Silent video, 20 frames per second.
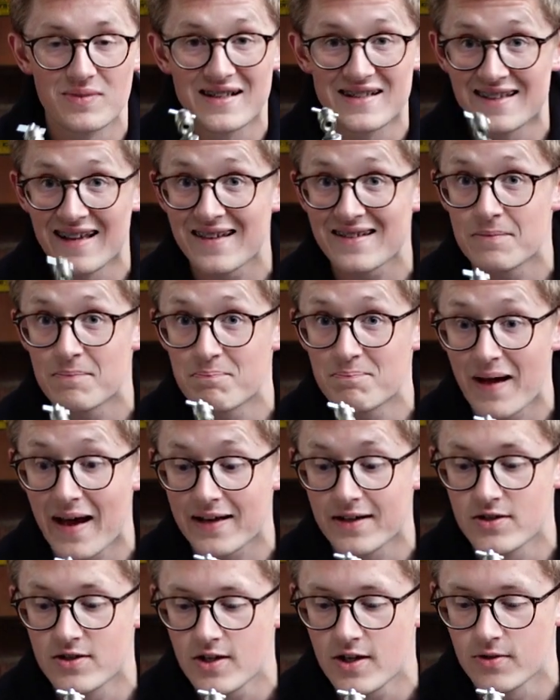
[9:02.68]
because that's
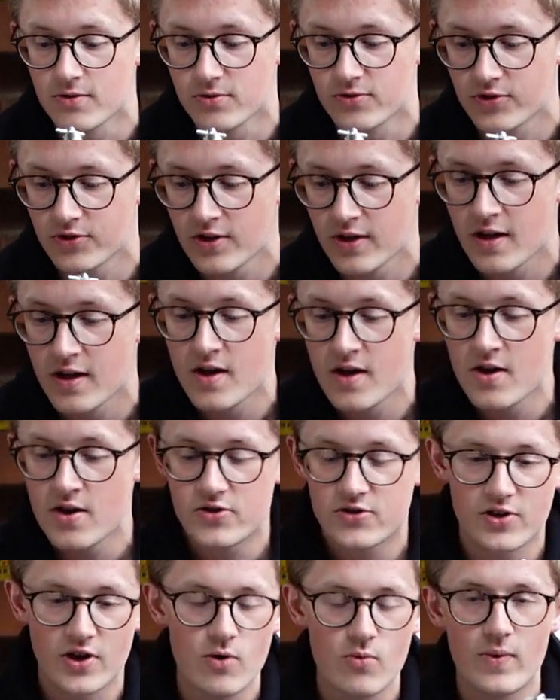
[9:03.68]
bad news.
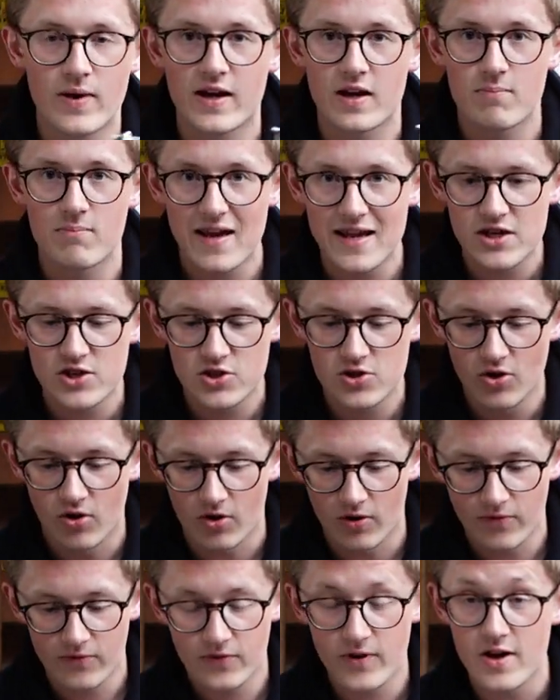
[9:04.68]
So we're going to make
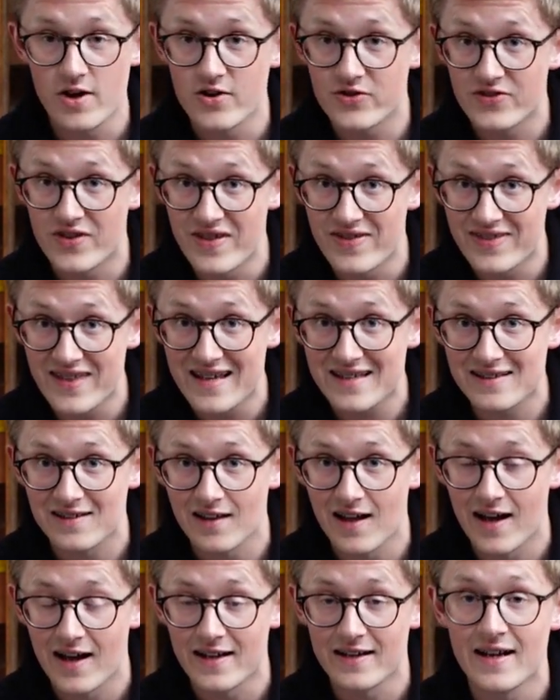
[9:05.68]
sure first that this
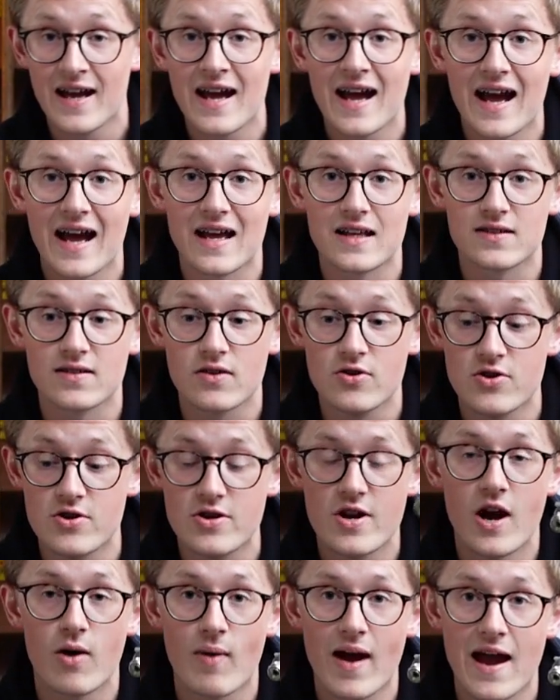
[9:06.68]
line has
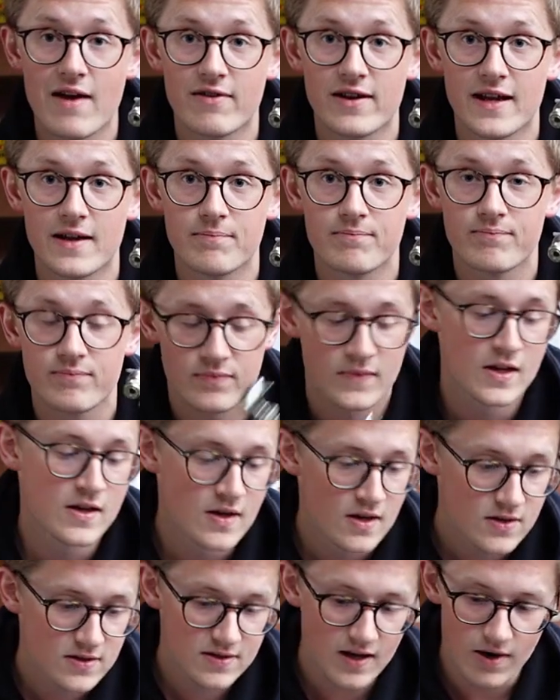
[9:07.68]
no air in it.
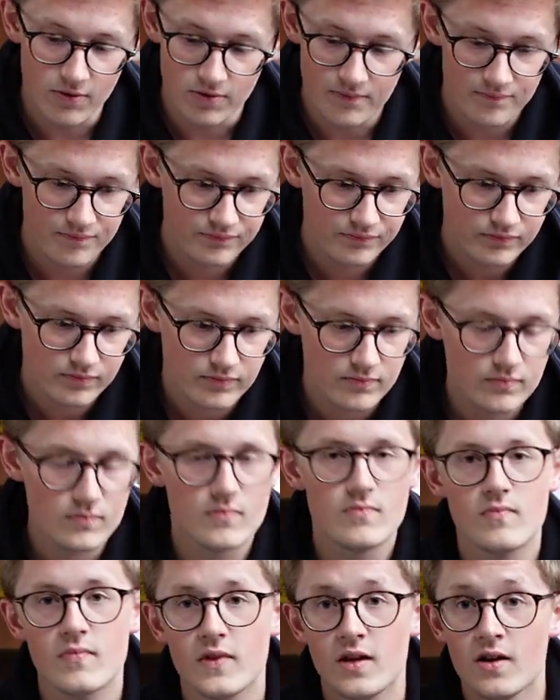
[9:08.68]
So
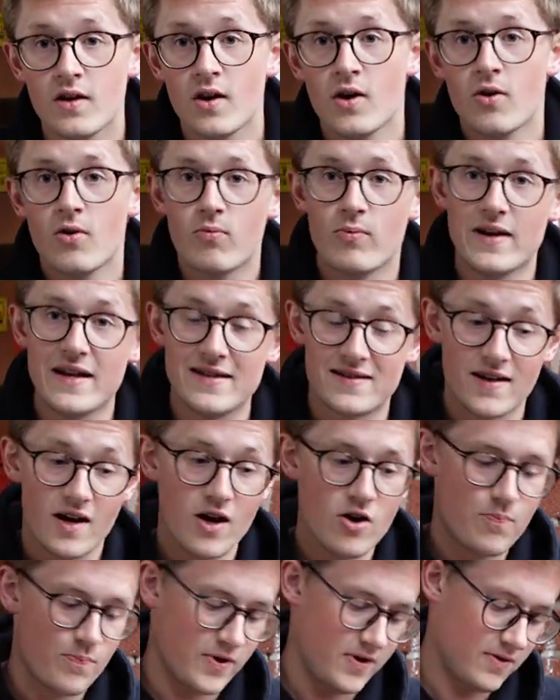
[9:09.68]
we need to
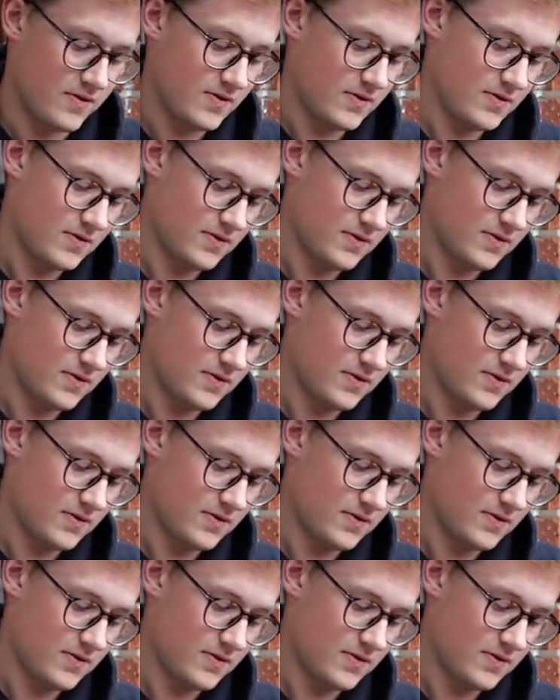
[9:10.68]
open